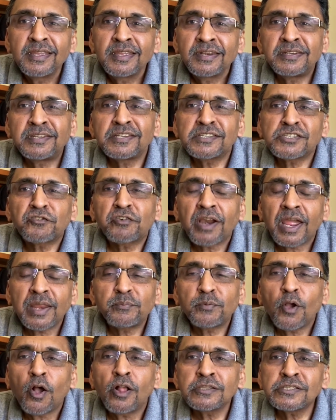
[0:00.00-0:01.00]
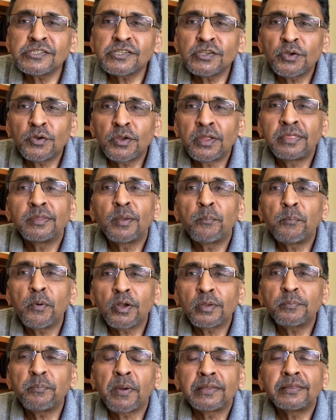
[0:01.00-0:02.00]
described also in the
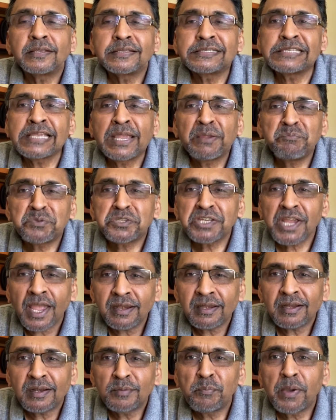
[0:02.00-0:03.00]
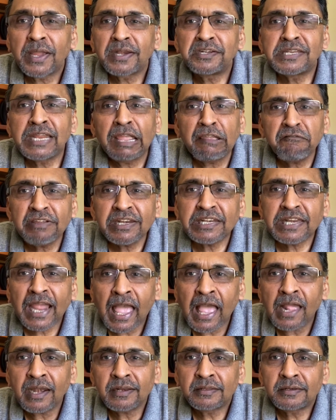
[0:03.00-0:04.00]
book by the same title by David
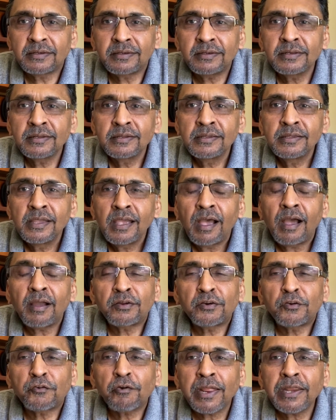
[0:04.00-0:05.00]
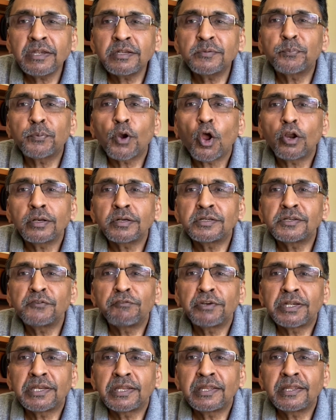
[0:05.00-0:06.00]
Allen, a great
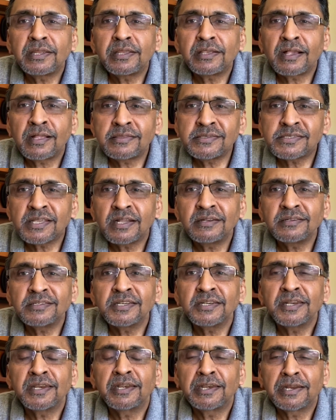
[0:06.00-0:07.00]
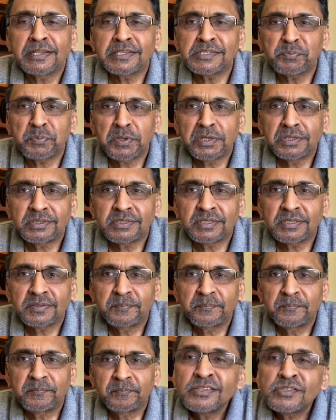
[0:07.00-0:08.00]
productivity consultant and expert.
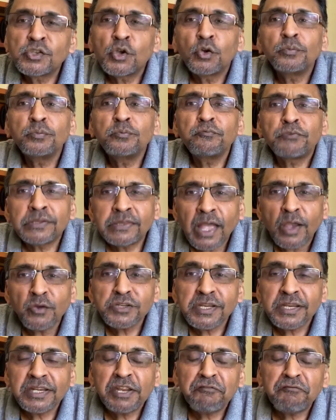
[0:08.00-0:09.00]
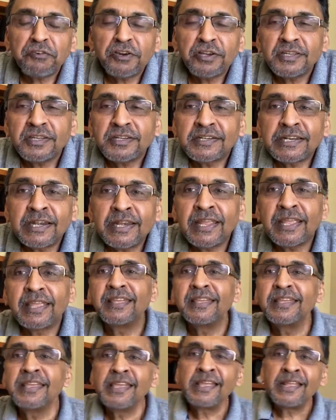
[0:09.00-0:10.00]
So without any further delay,
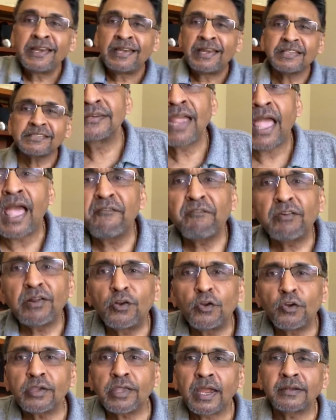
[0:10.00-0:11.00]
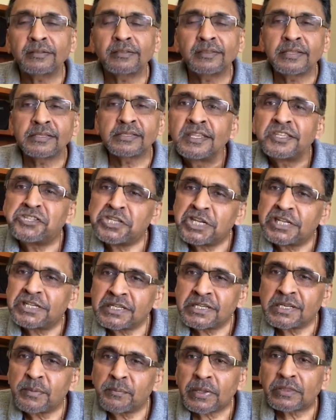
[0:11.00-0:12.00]
let's have a look at this
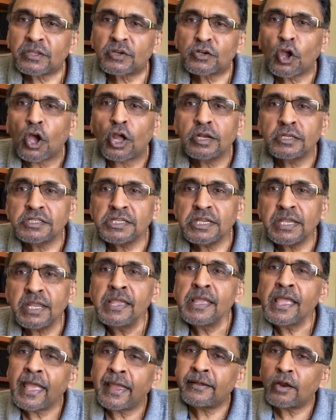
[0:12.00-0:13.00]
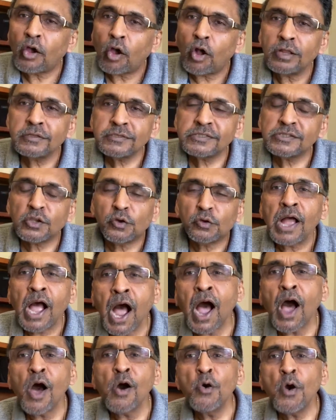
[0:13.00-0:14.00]
GTD methodology and also
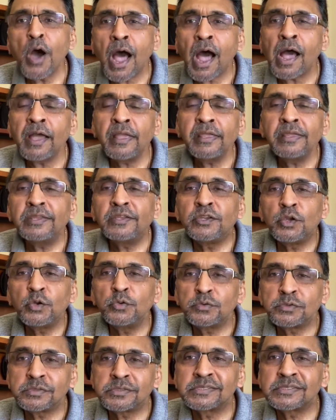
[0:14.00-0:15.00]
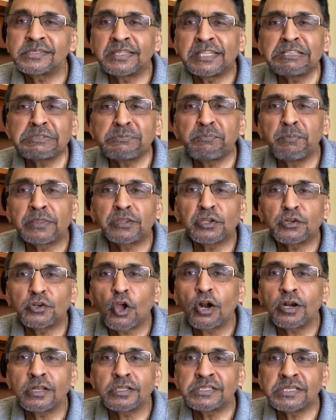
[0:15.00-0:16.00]
how I use this
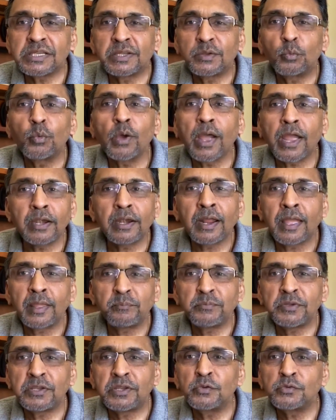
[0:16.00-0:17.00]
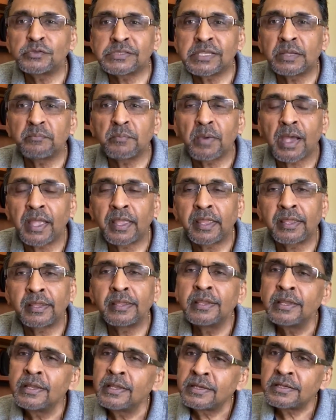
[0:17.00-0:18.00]
methodology while I'm using my
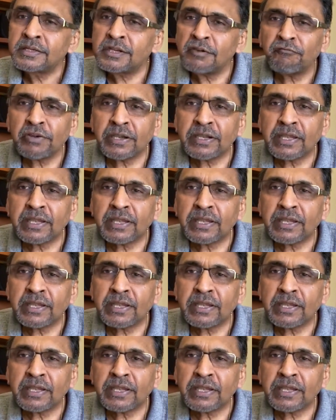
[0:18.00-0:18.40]
different